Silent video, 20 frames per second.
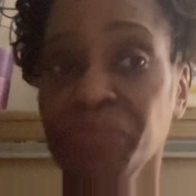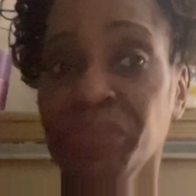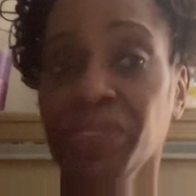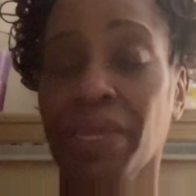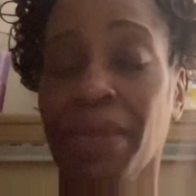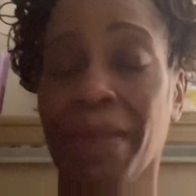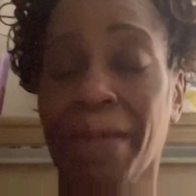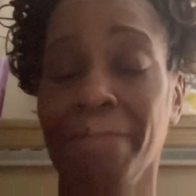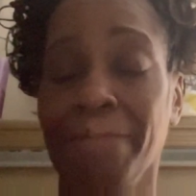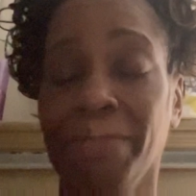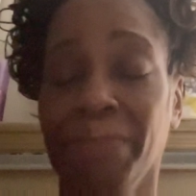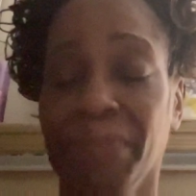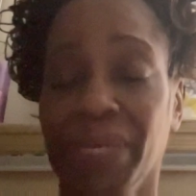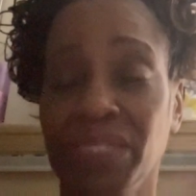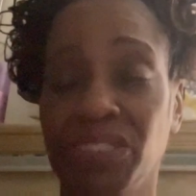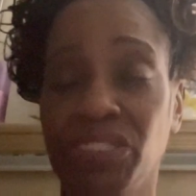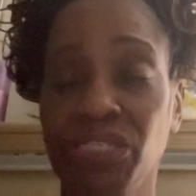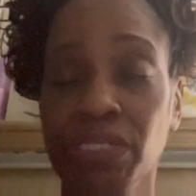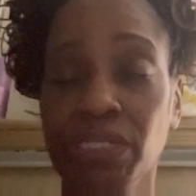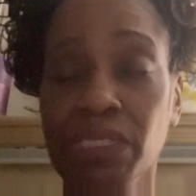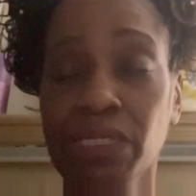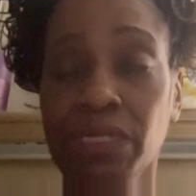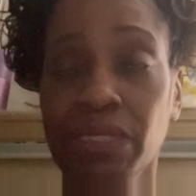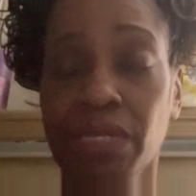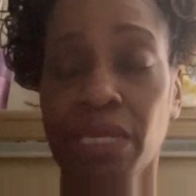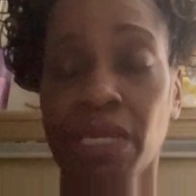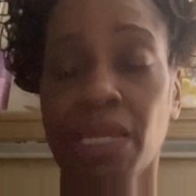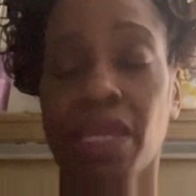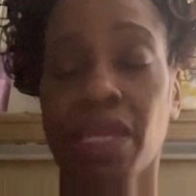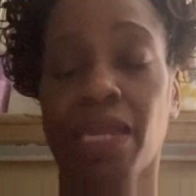and mentally
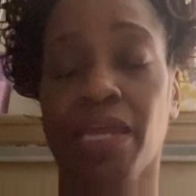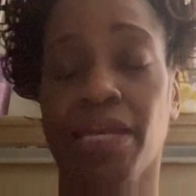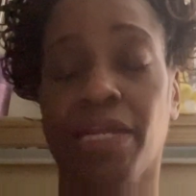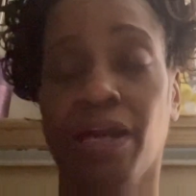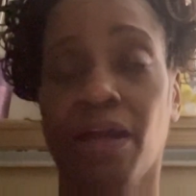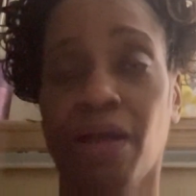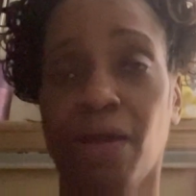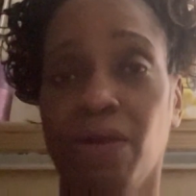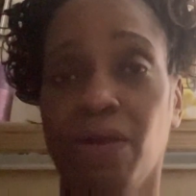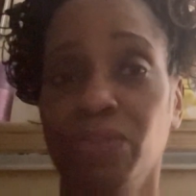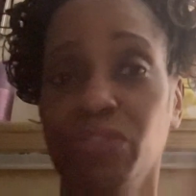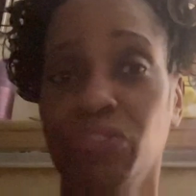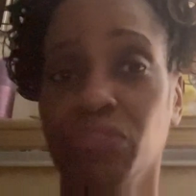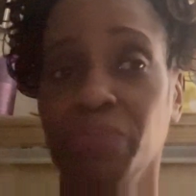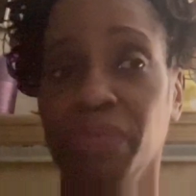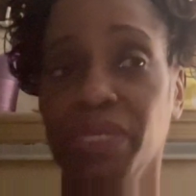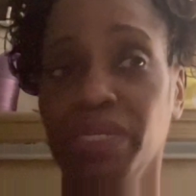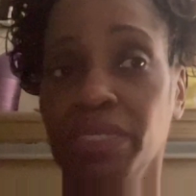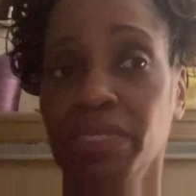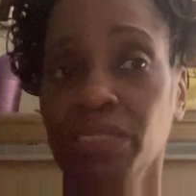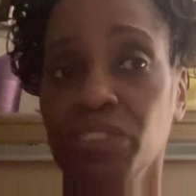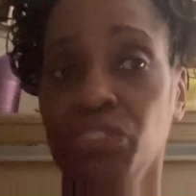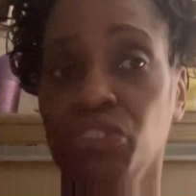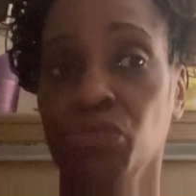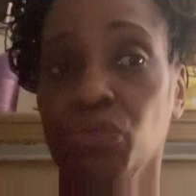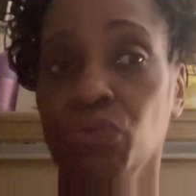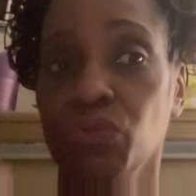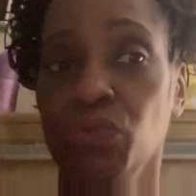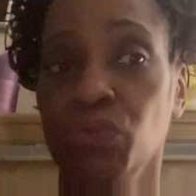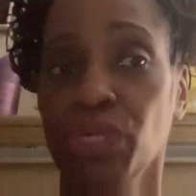and cause me
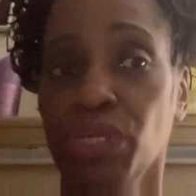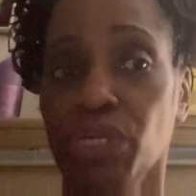to